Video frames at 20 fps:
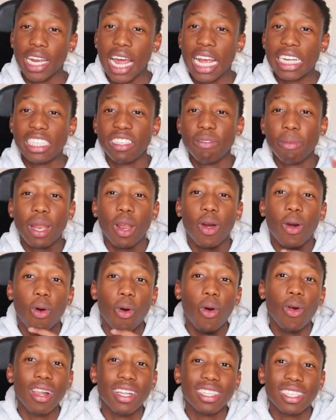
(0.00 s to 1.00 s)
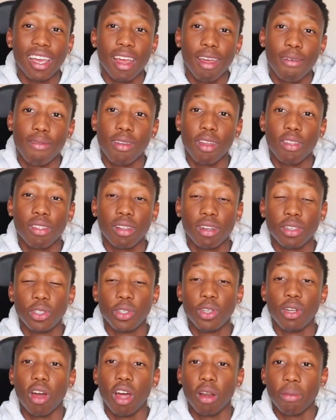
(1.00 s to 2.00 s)
And I actually made a whole entire video on this
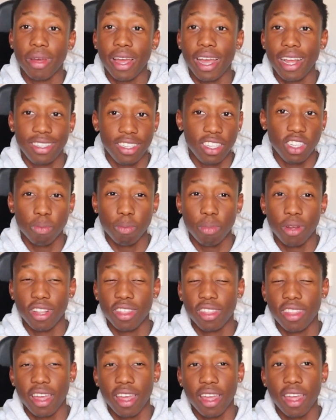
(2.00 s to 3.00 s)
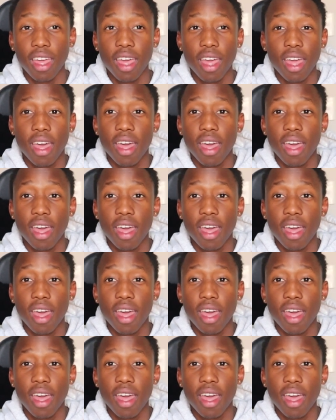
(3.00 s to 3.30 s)
shoe on my 18th birthday.